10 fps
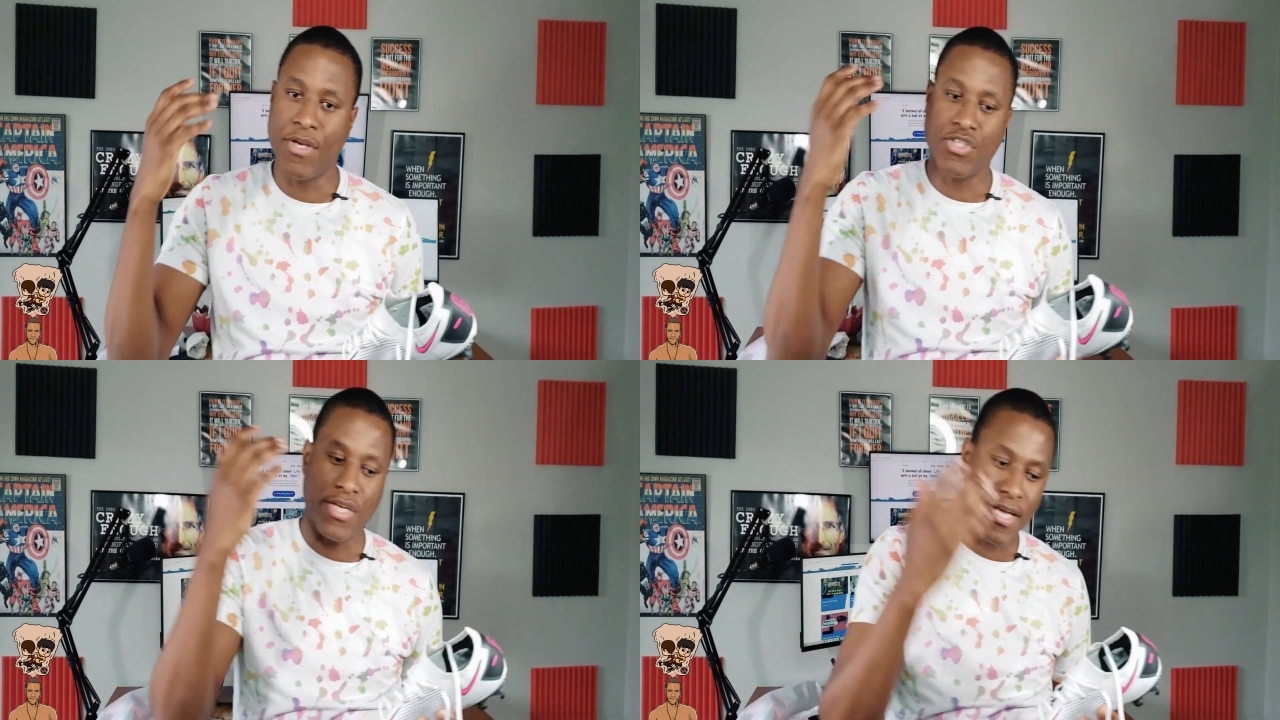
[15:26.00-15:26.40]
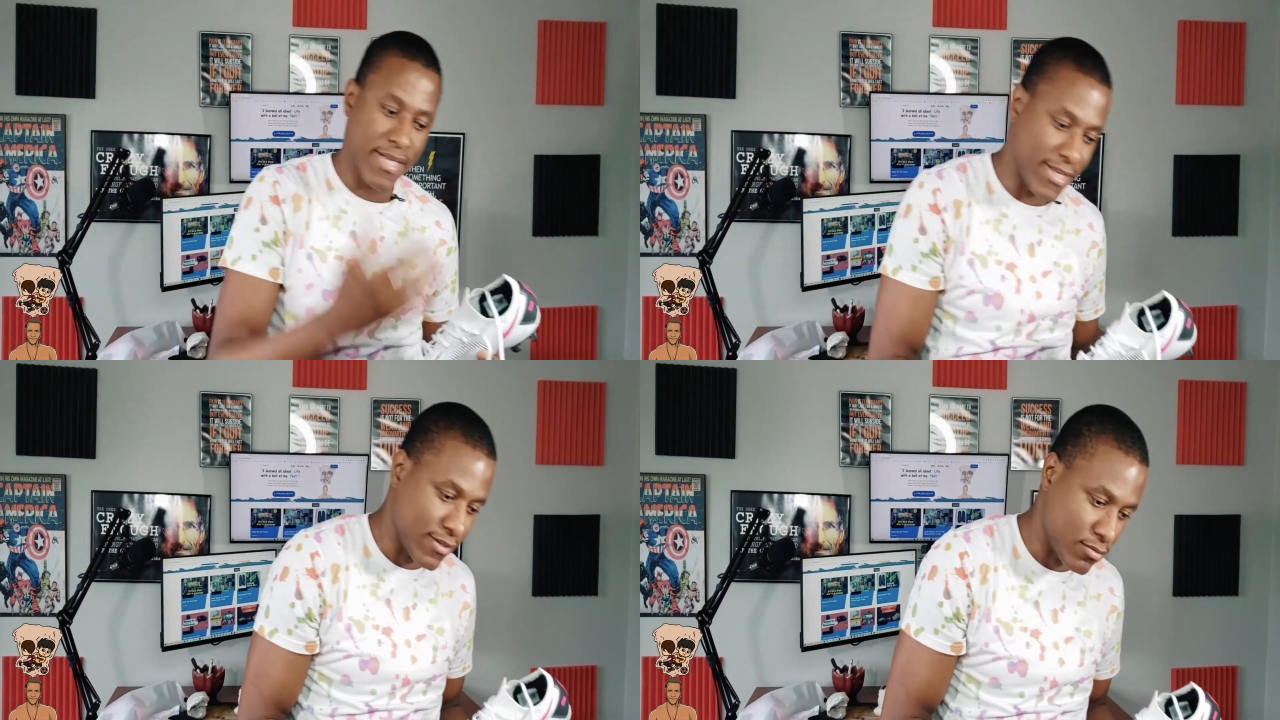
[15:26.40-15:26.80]
make sure you hit
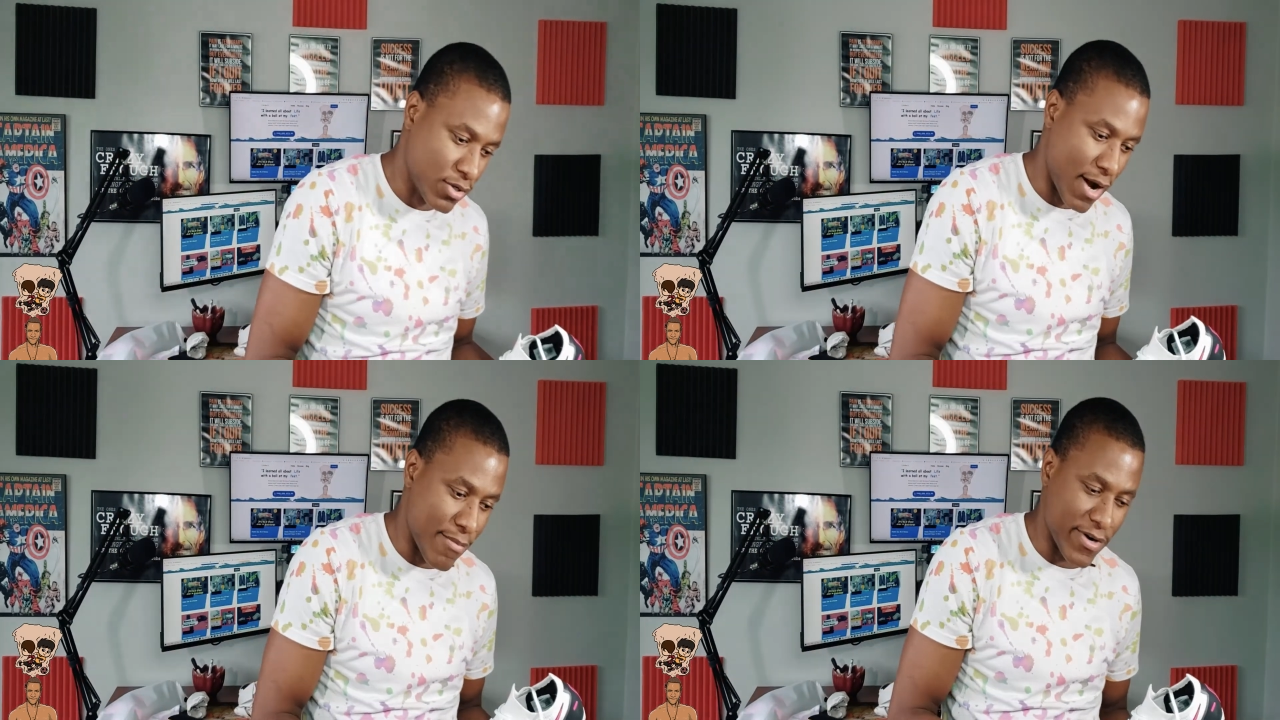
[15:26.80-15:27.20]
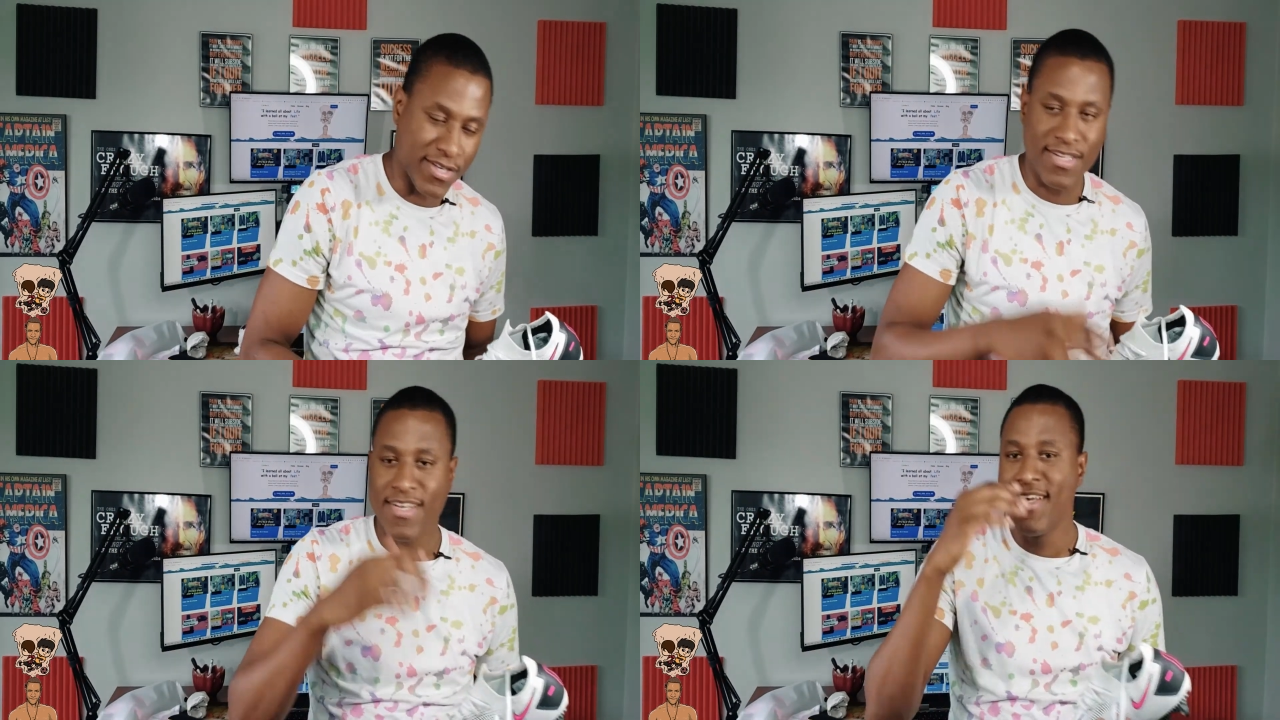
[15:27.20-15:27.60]
that subscribe
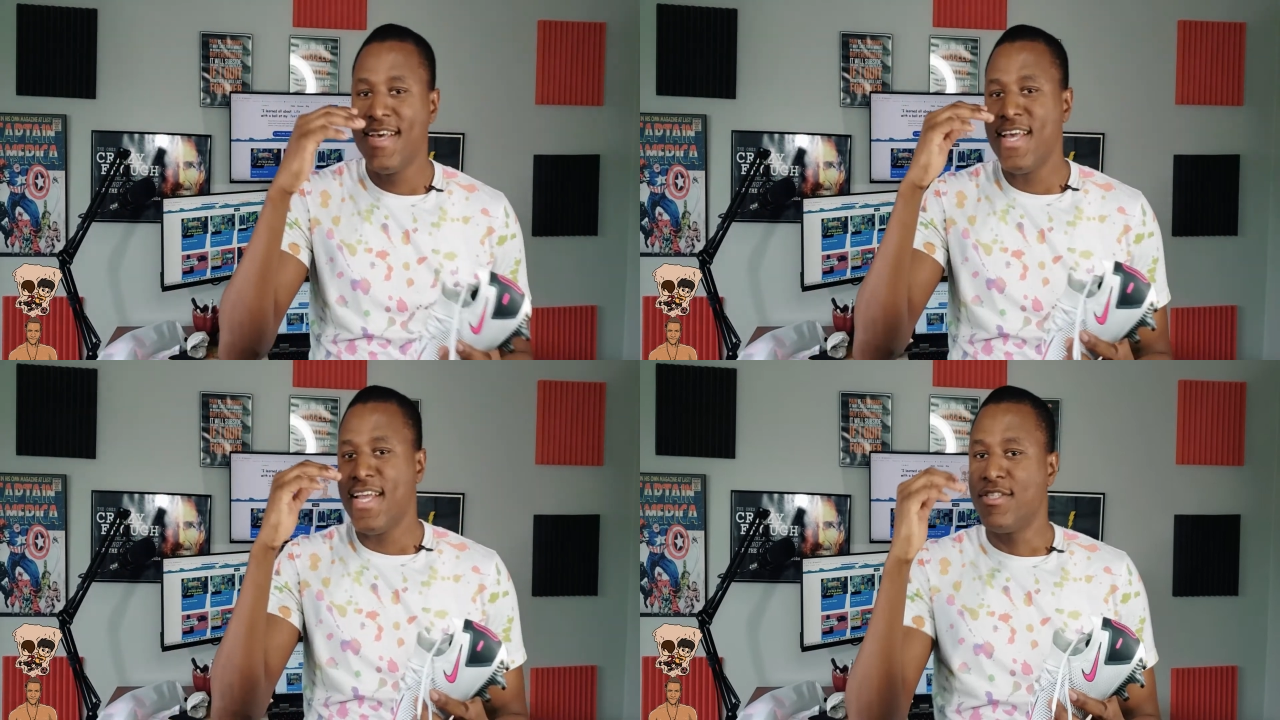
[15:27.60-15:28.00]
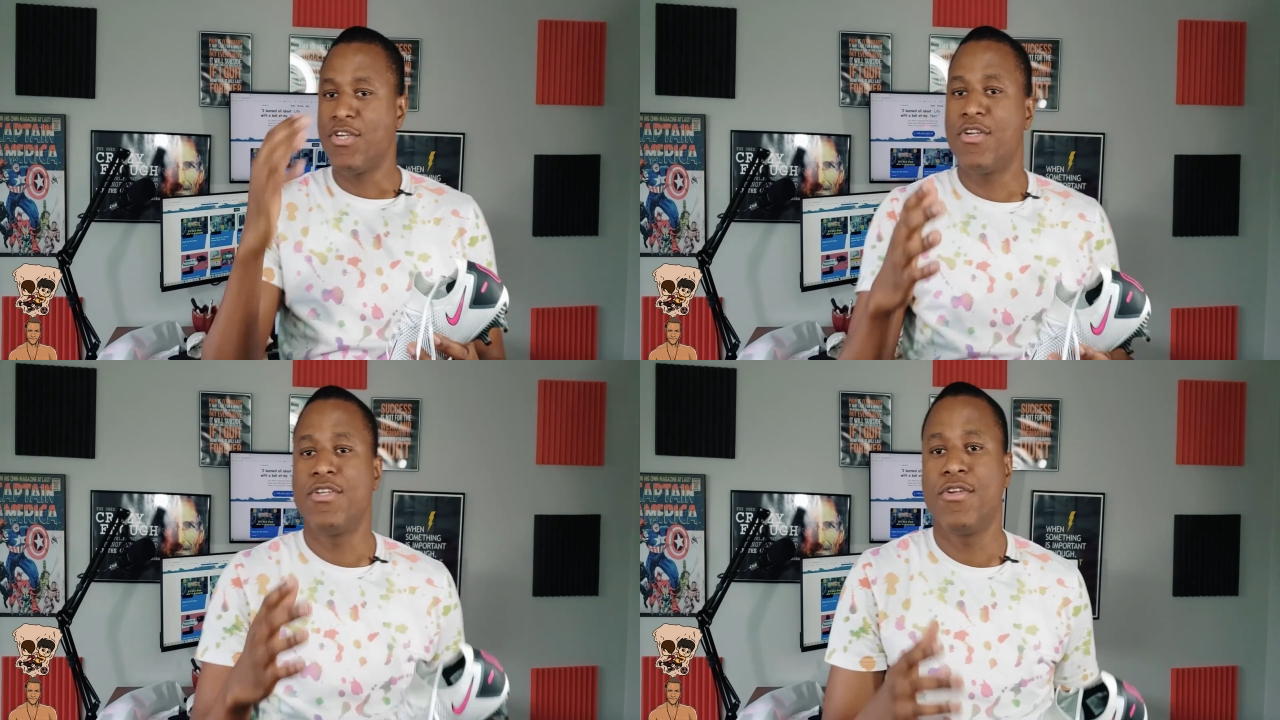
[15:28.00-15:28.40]
button and
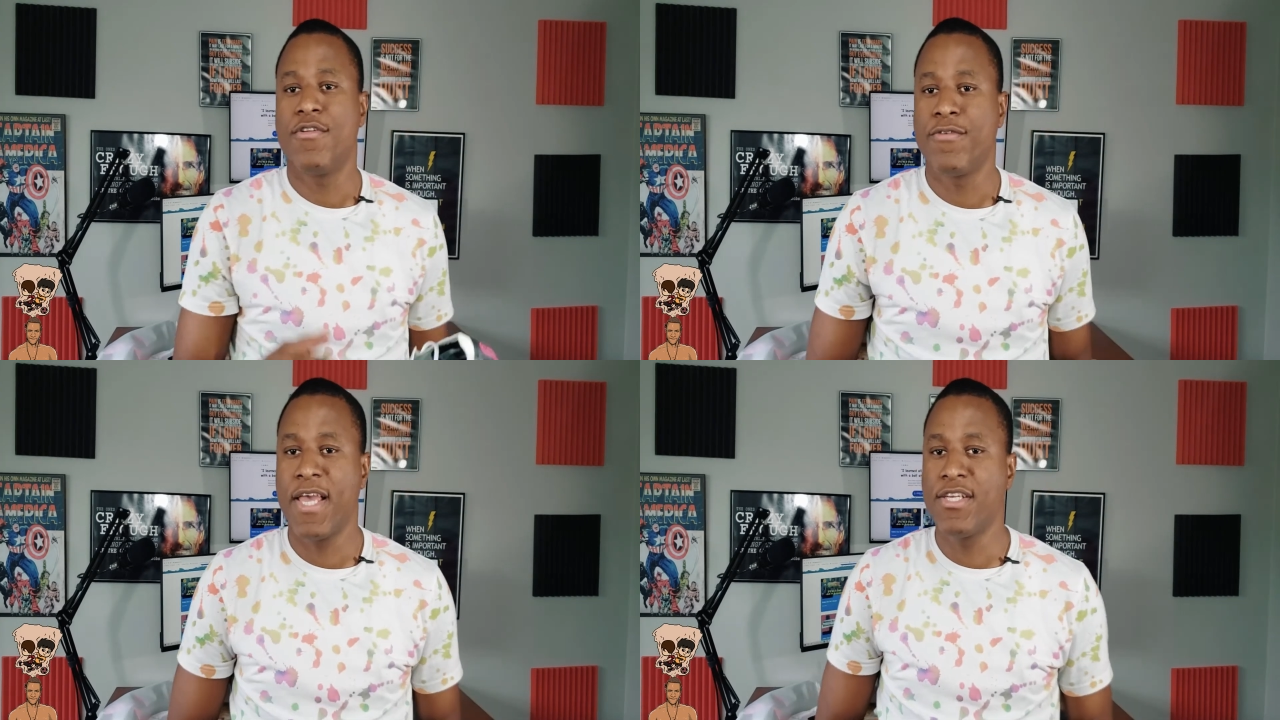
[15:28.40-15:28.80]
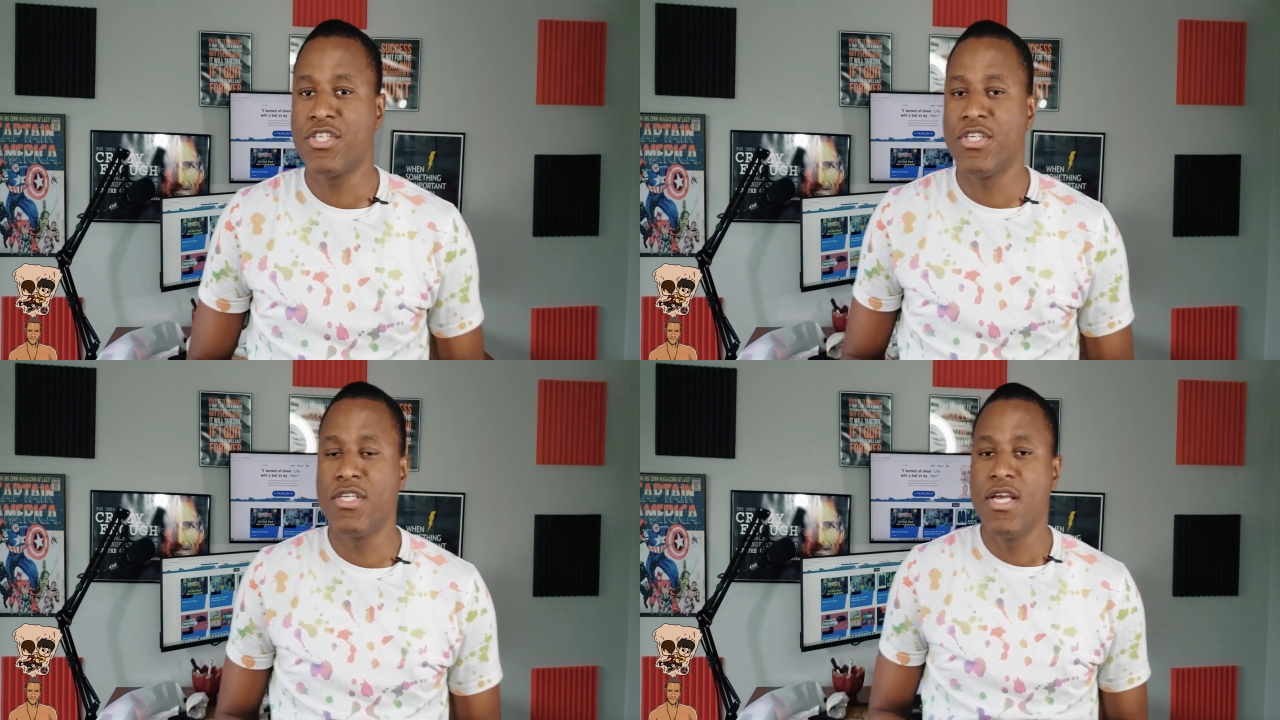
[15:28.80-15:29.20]
turn on your
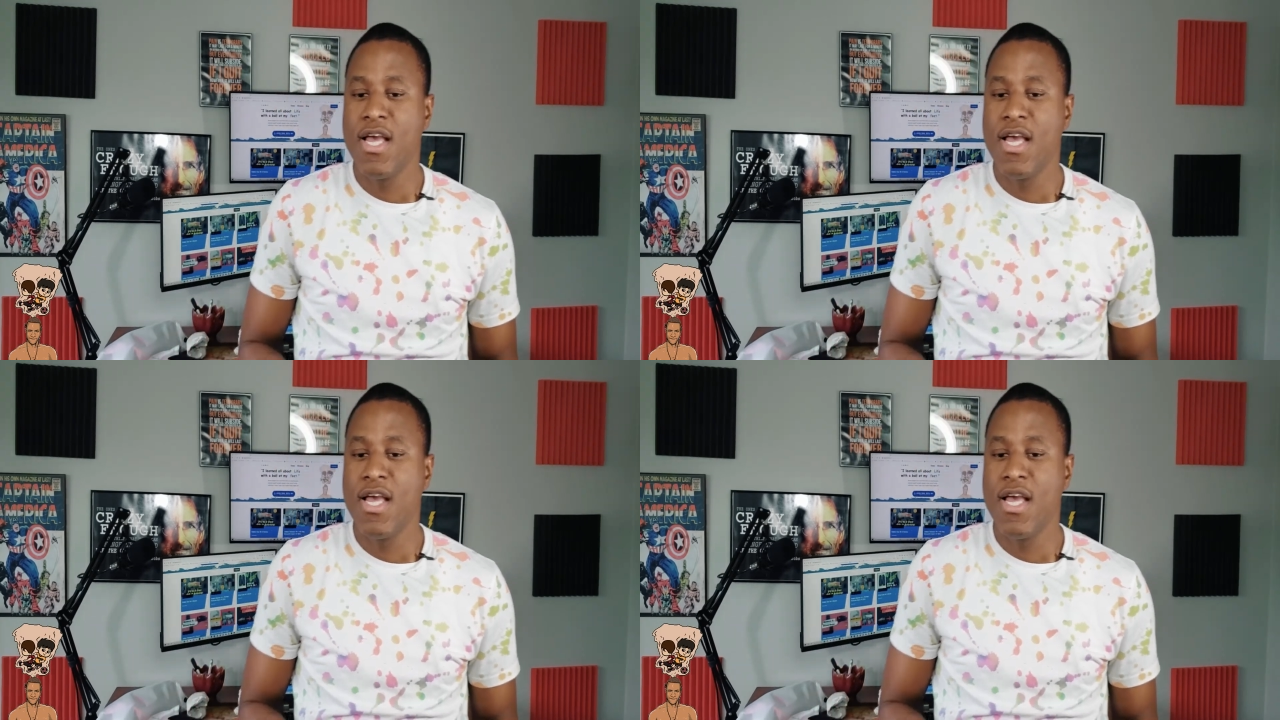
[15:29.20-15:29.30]
notification.